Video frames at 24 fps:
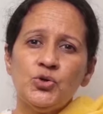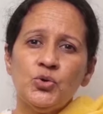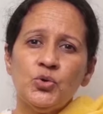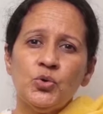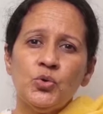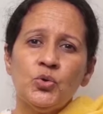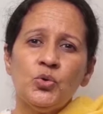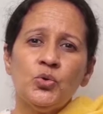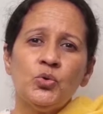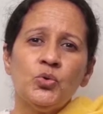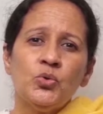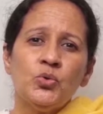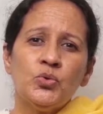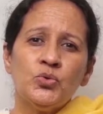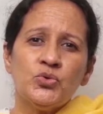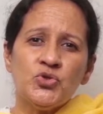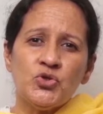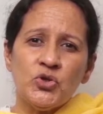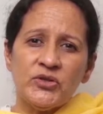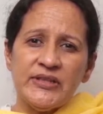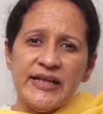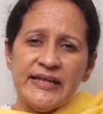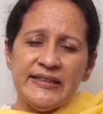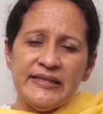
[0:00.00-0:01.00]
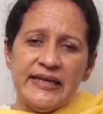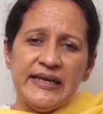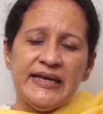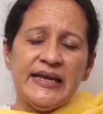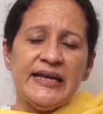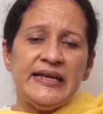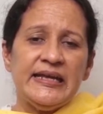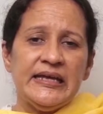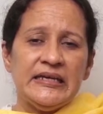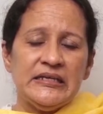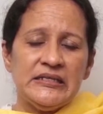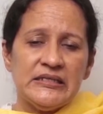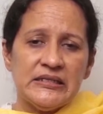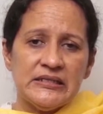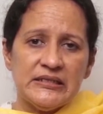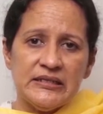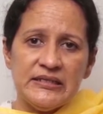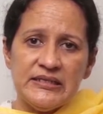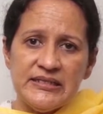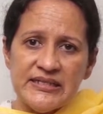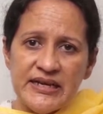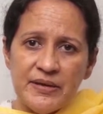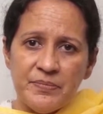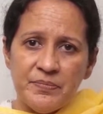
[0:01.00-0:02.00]
so that they can enter
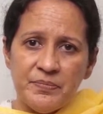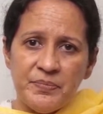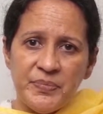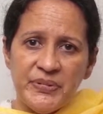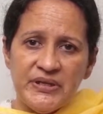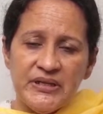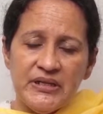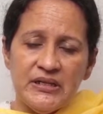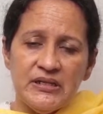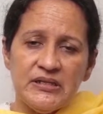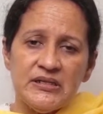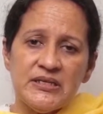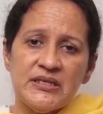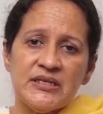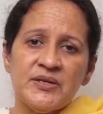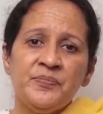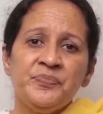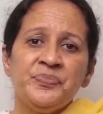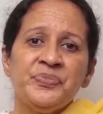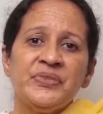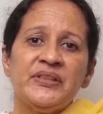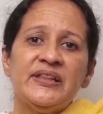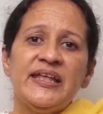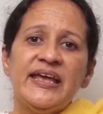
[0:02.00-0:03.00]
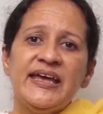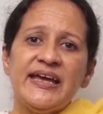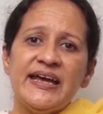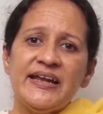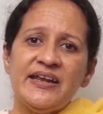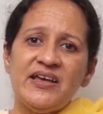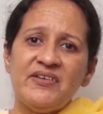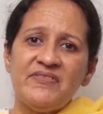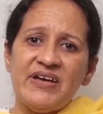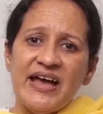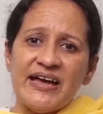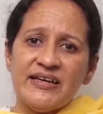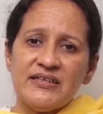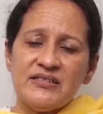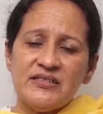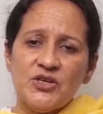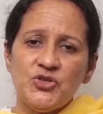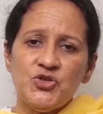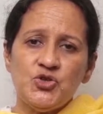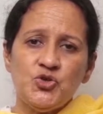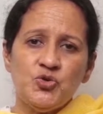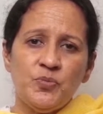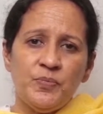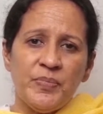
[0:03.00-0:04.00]
the temples, they can have
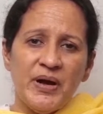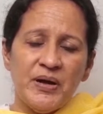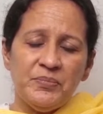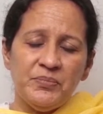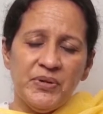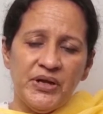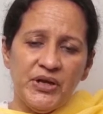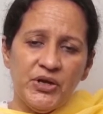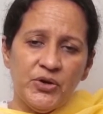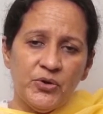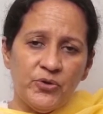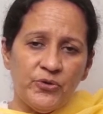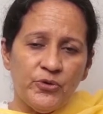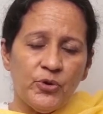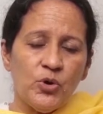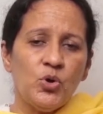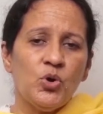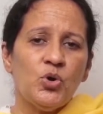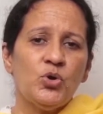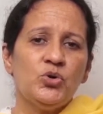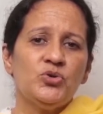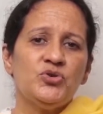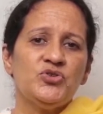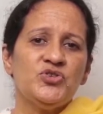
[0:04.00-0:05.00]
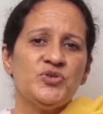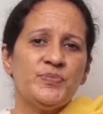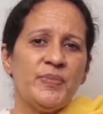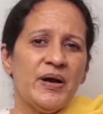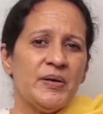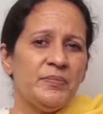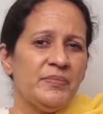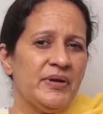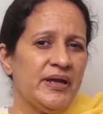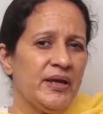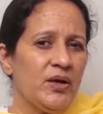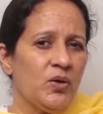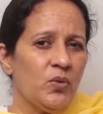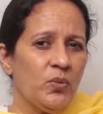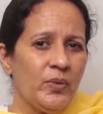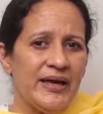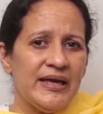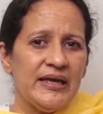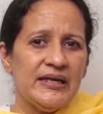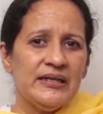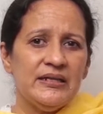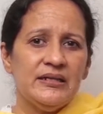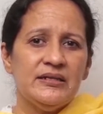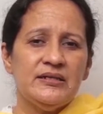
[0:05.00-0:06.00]
access to public roads, public
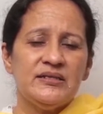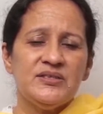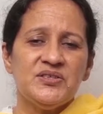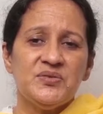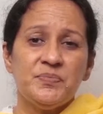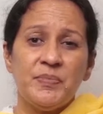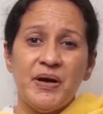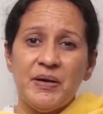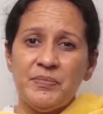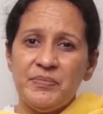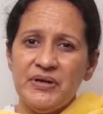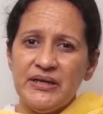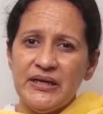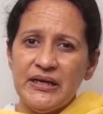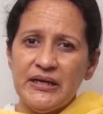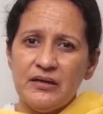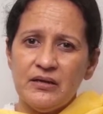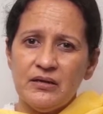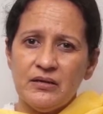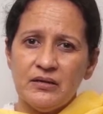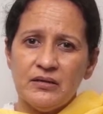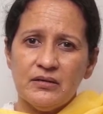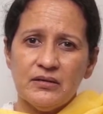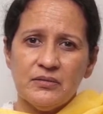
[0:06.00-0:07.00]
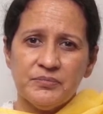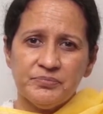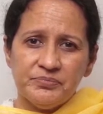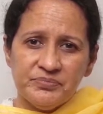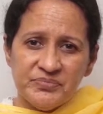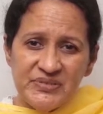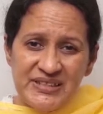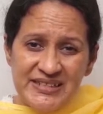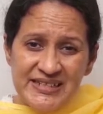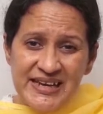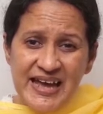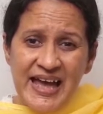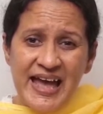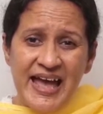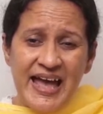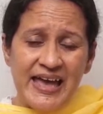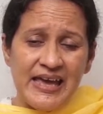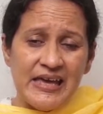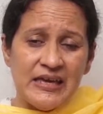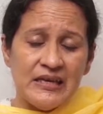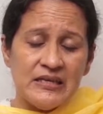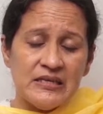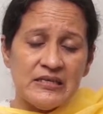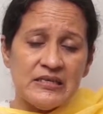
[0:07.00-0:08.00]
wells, public
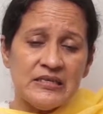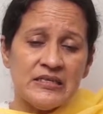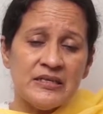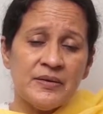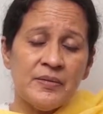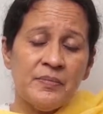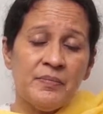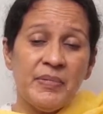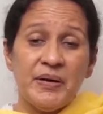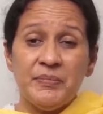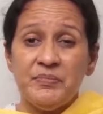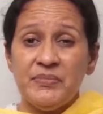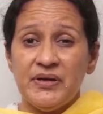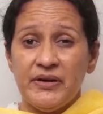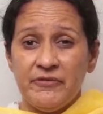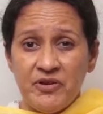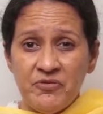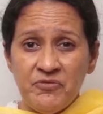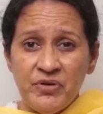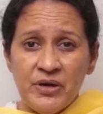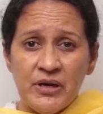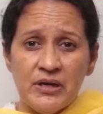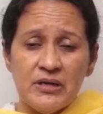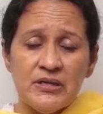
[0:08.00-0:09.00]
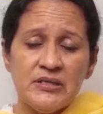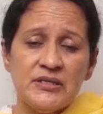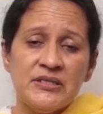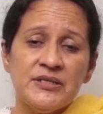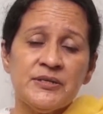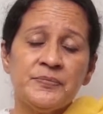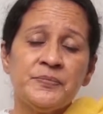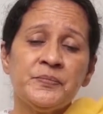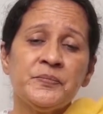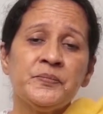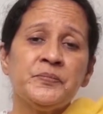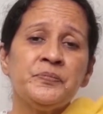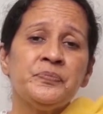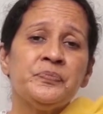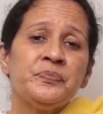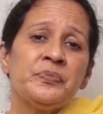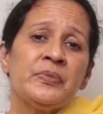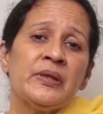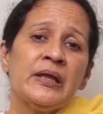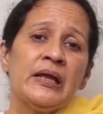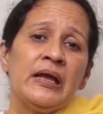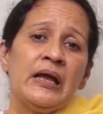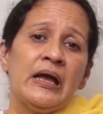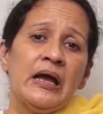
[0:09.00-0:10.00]
tanks, rivers.
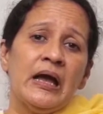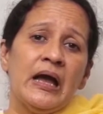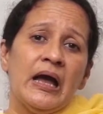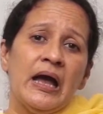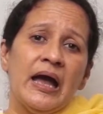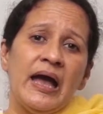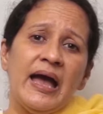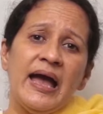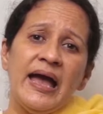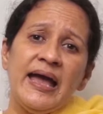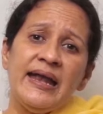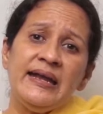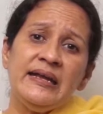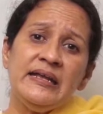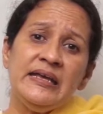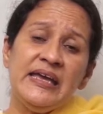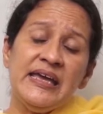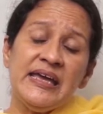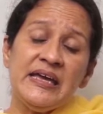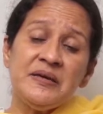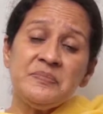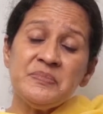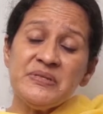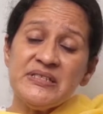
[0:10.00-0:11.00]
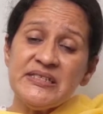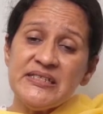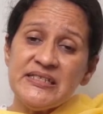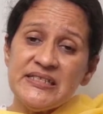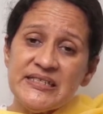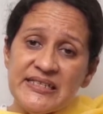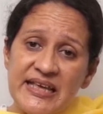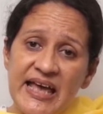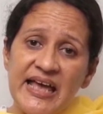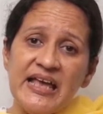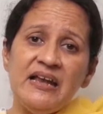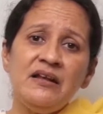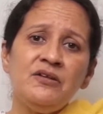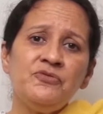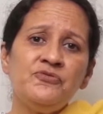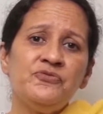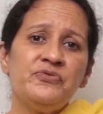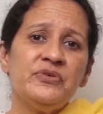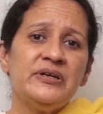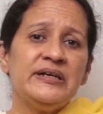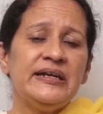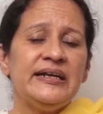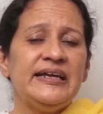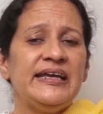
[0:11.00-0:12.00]
And he himself
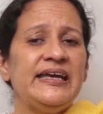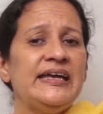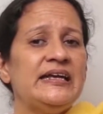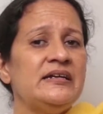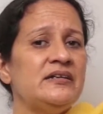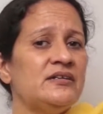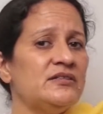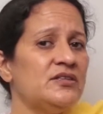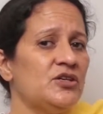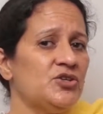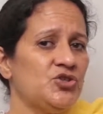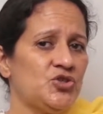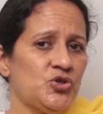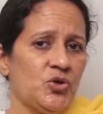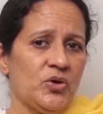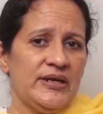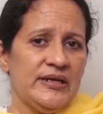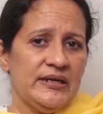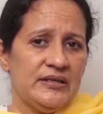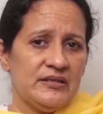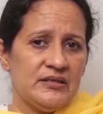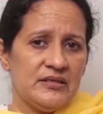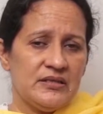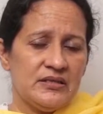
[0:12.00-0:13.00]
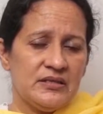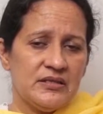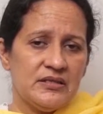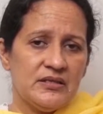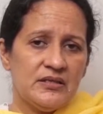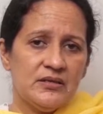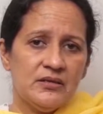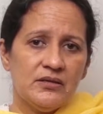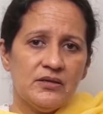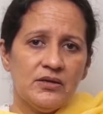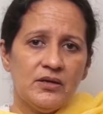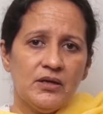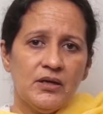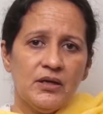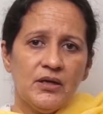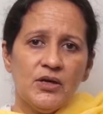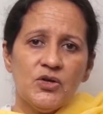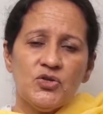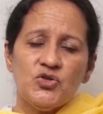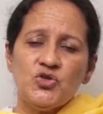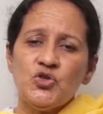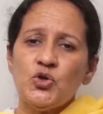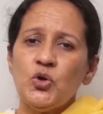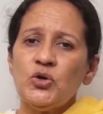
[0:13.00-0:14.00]
cleaned the toilets,
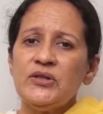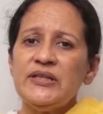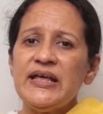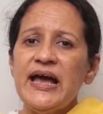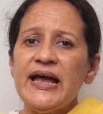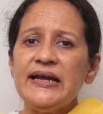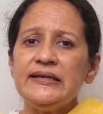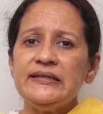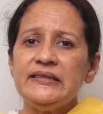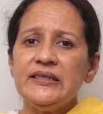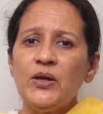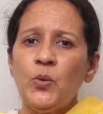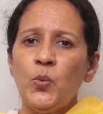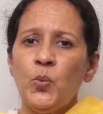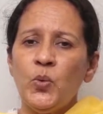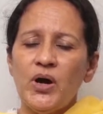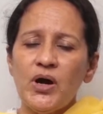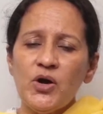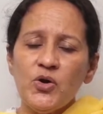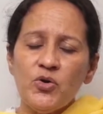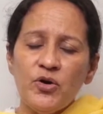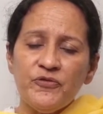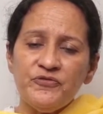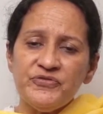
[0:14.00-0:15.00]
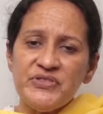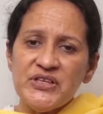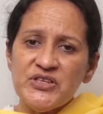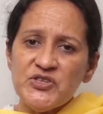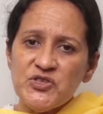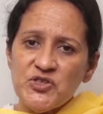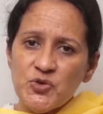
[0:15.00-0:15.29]
so that the work of